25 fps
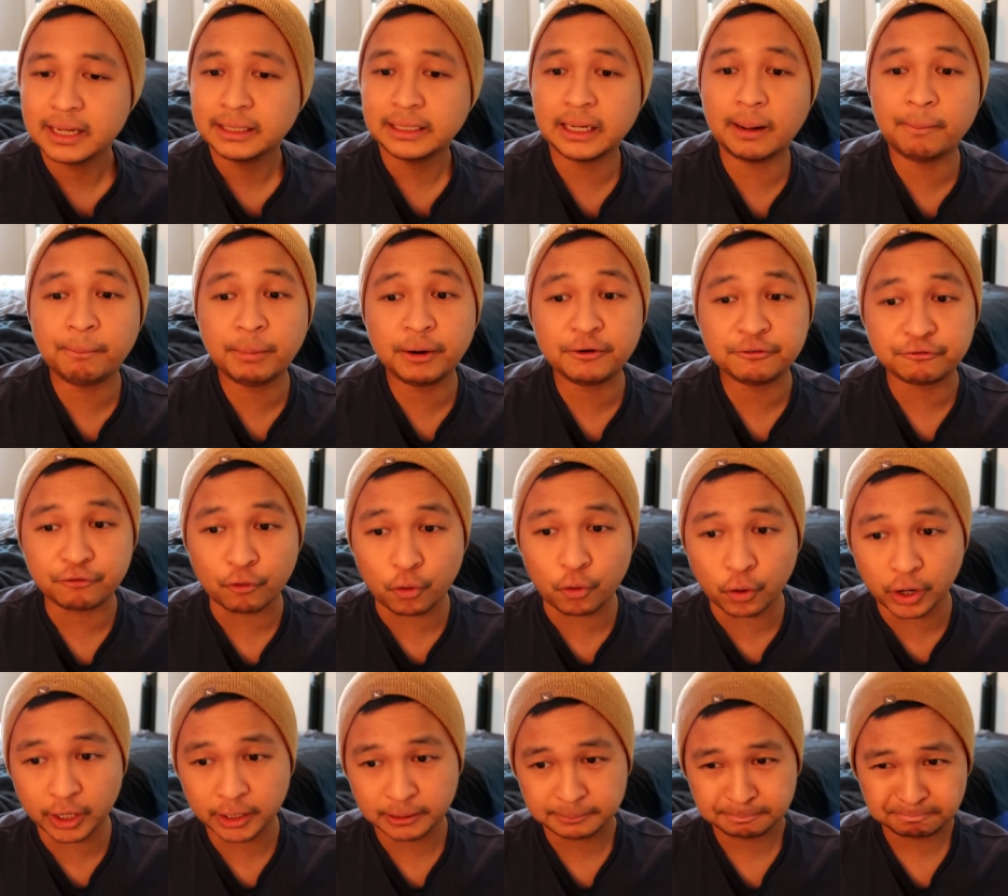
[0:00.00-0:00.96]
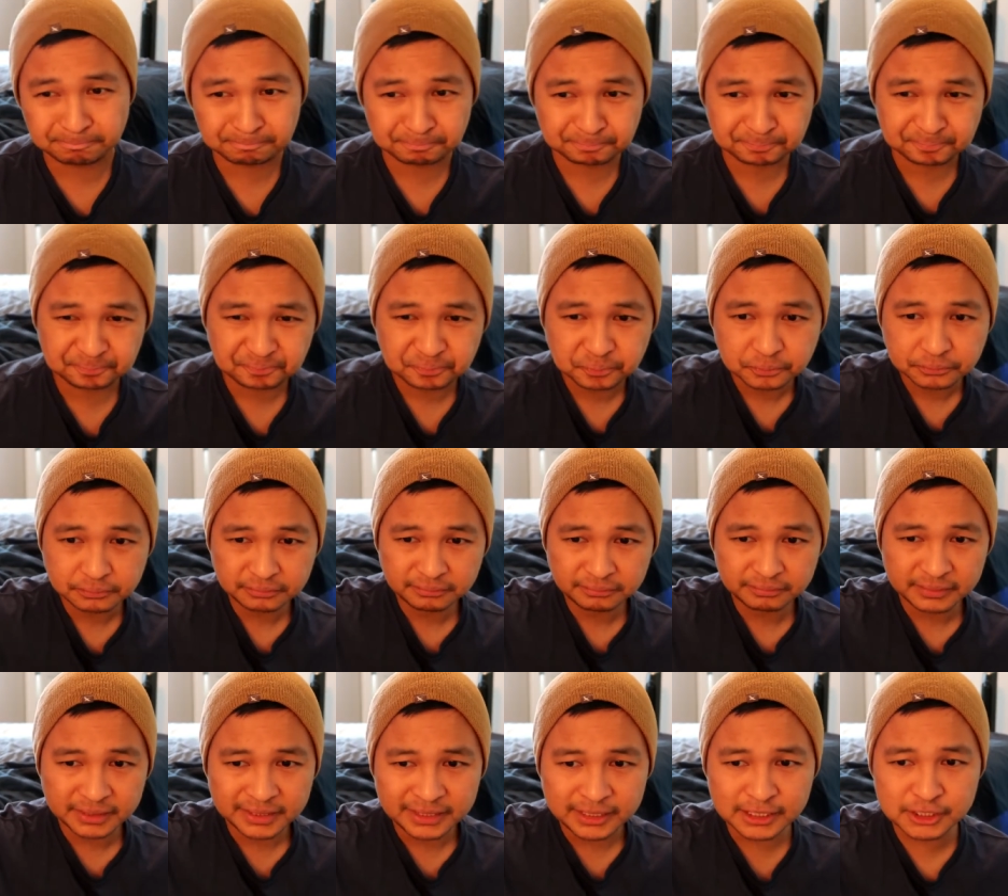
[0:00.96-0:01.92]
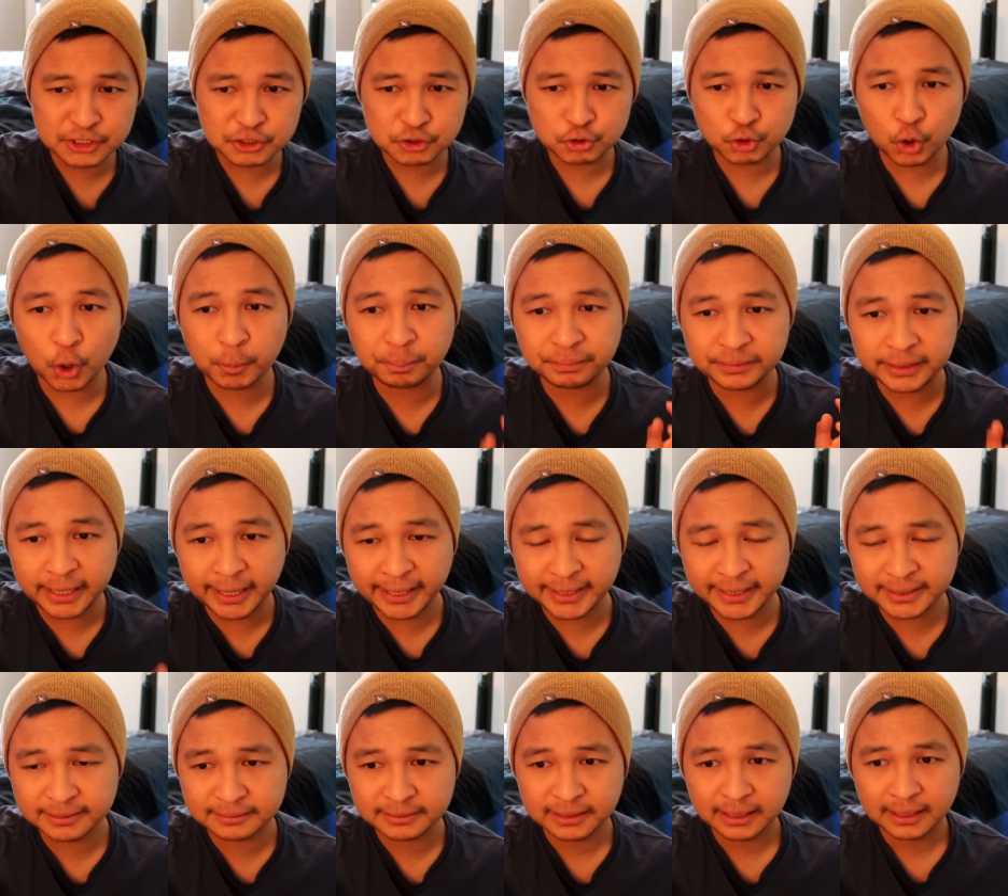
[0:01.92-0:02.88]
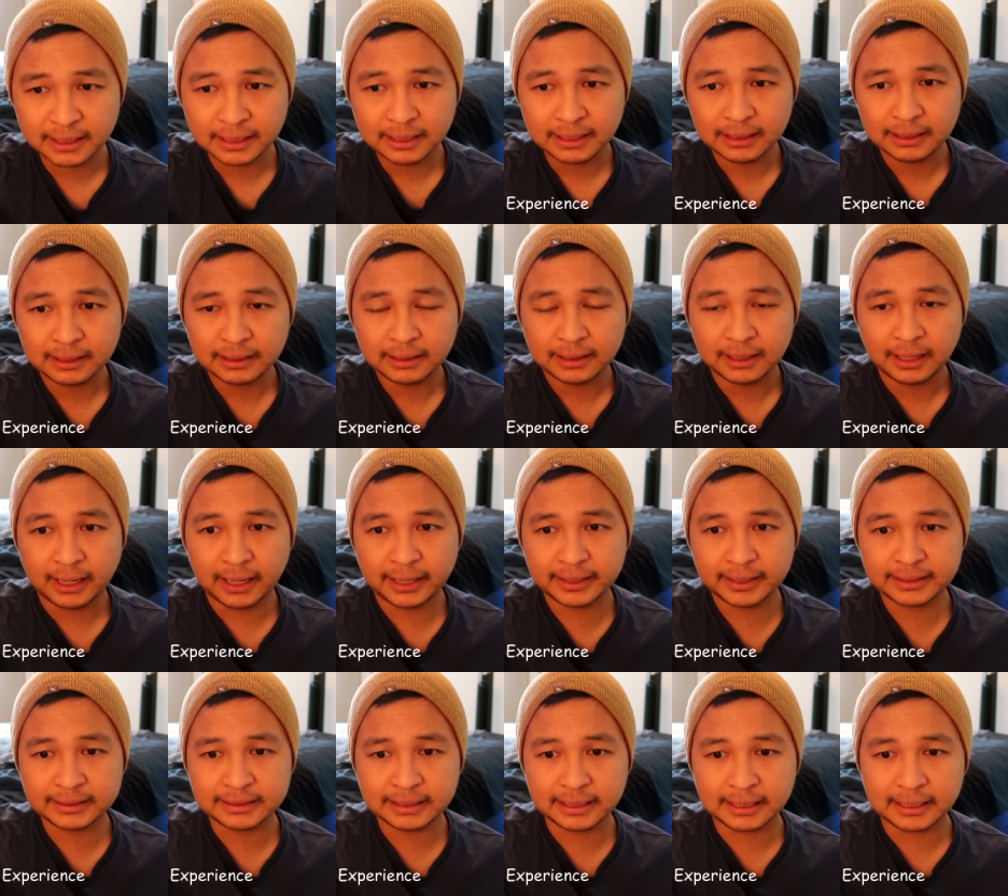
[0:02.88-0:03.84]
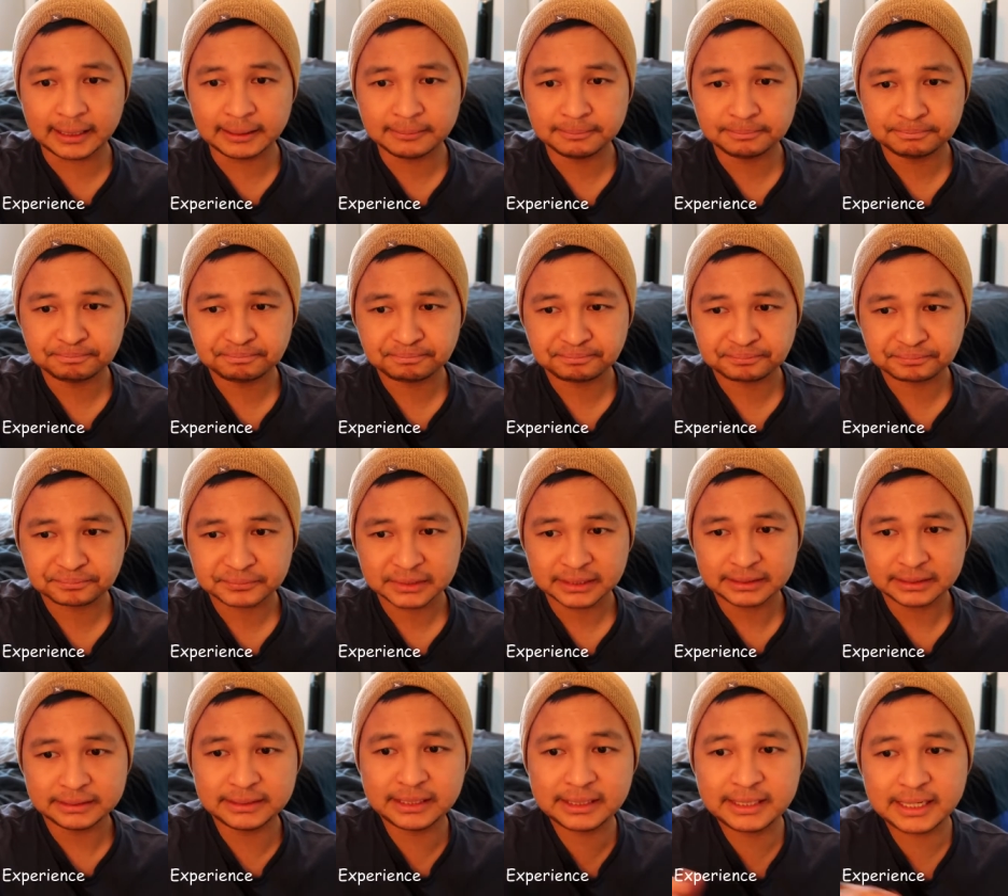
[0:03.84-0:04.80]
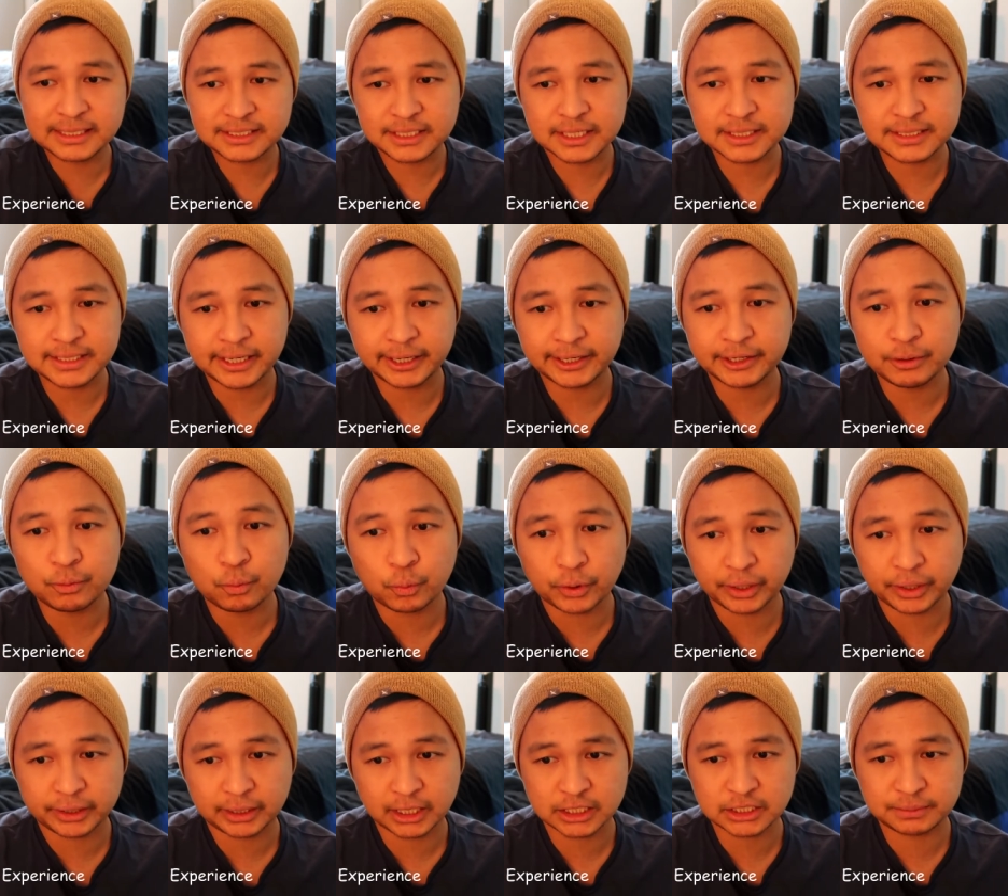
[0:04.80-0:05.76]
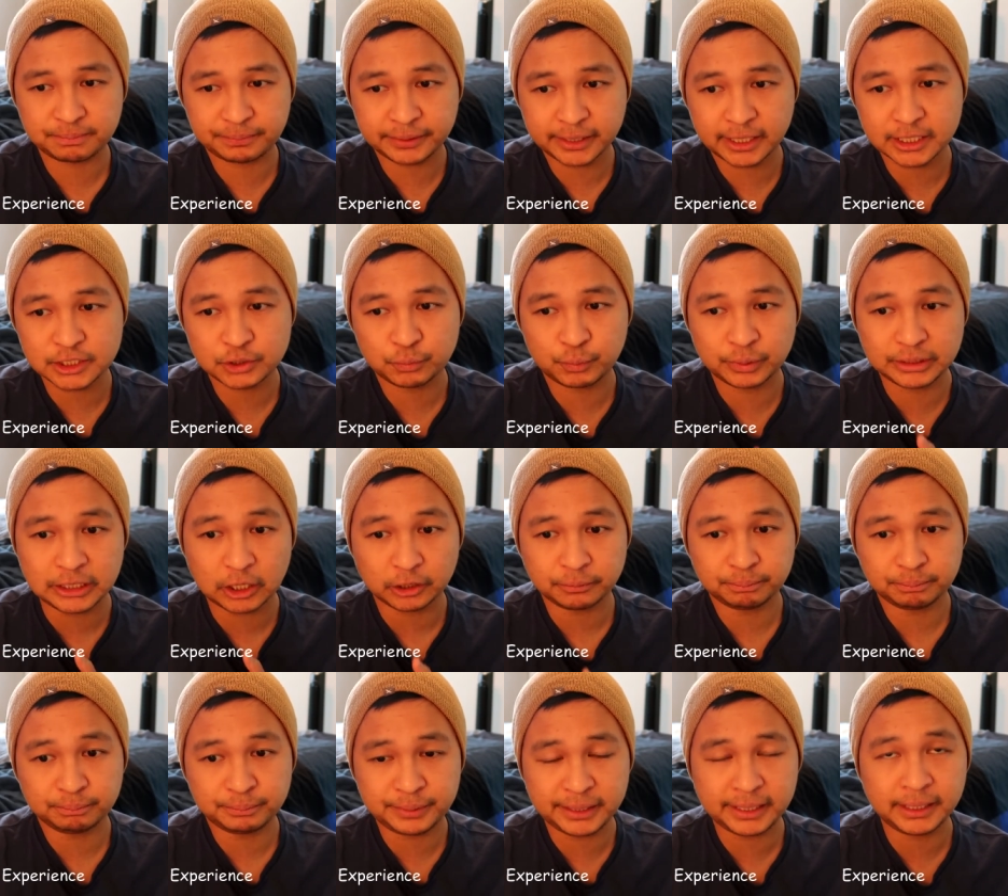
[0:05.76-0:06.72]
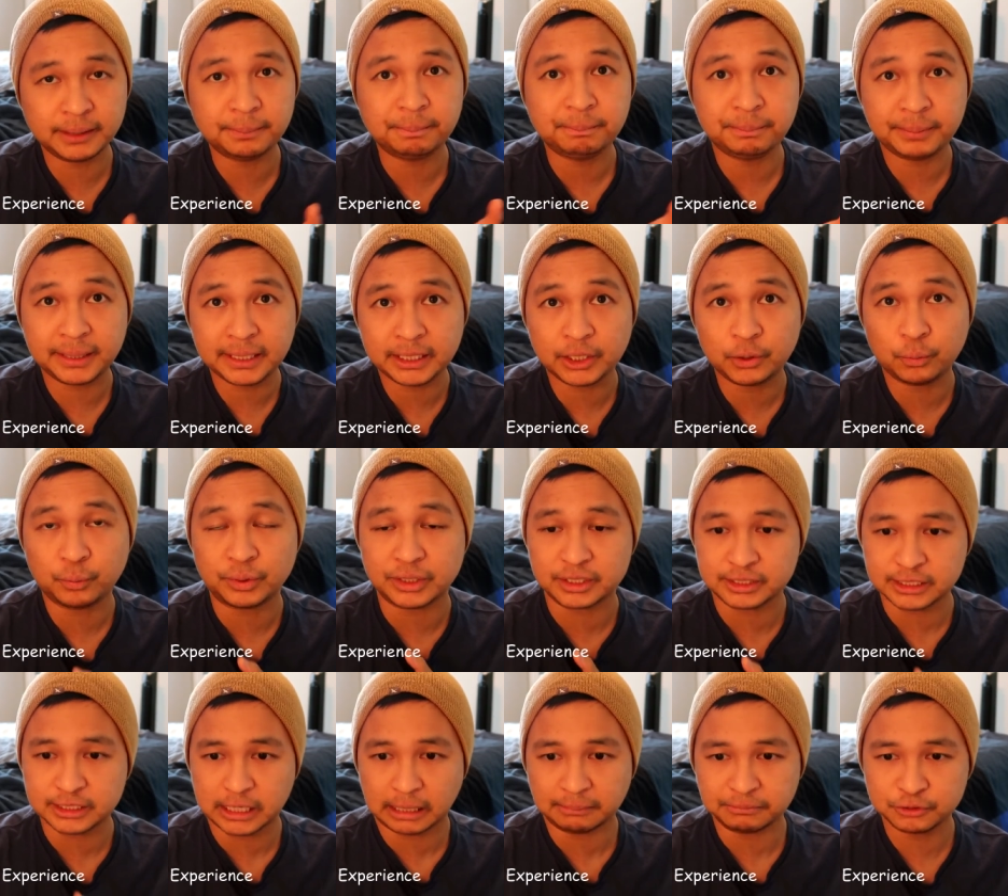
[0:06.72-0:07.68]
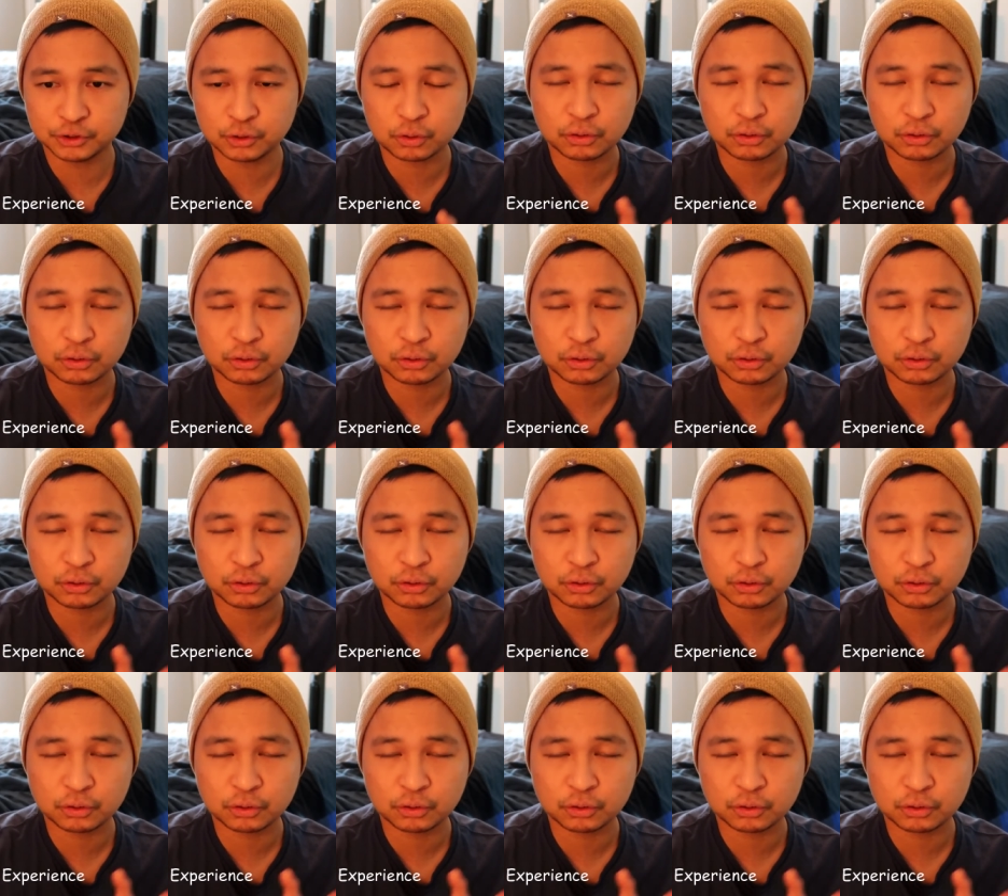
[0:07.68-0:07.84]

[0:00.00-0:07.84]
Number 4 is to obtain and the necessary work experience without being picky with jobs.